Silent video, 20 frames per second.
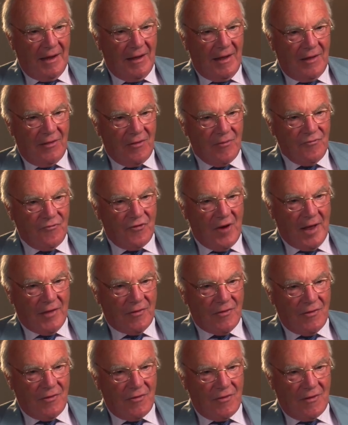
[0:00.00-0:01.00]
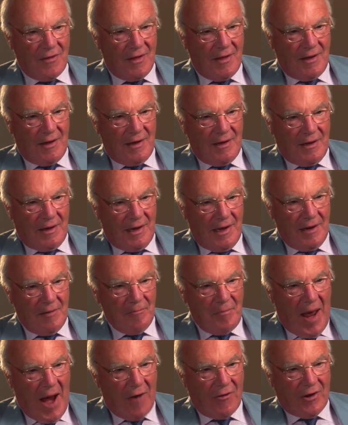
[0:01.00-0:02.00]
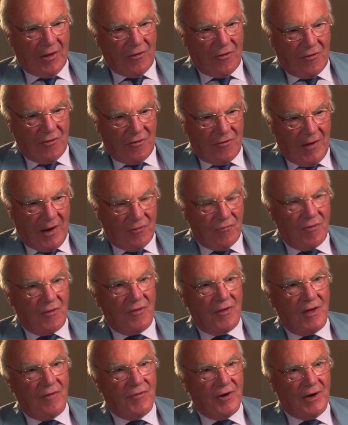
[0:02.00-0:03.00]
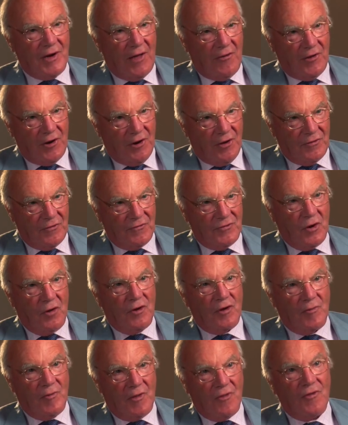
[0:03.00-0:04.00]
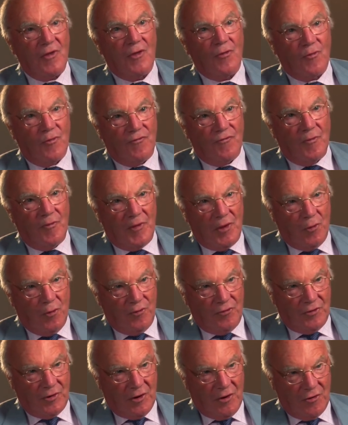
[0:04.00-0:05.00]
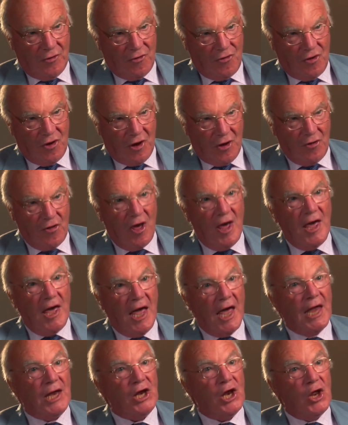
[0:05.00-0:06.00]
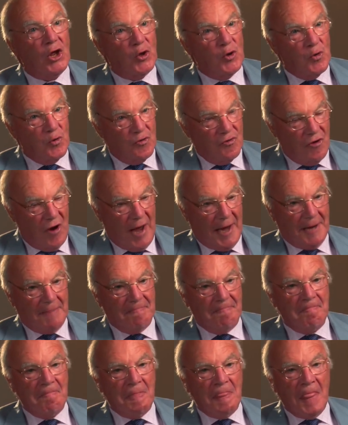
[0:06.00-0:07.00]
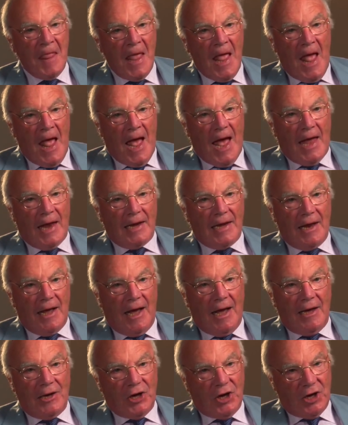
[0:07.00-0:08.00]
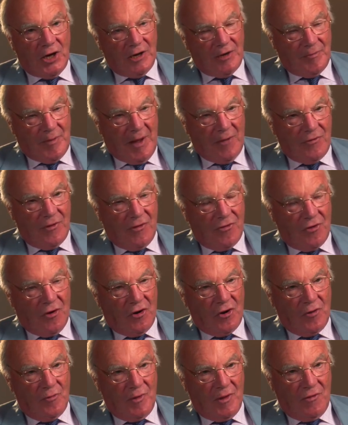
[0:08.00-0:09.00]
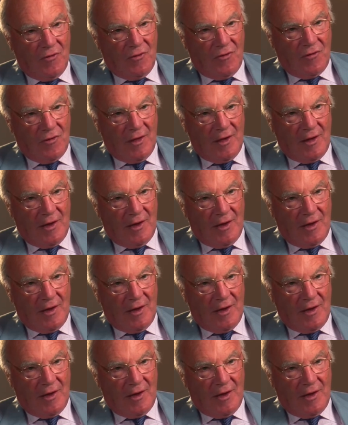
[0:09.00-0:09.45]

some friends in Paris. They'd received another lot of documents. These were from the Orthodox Church in Ukraine. And I'd heard about these documents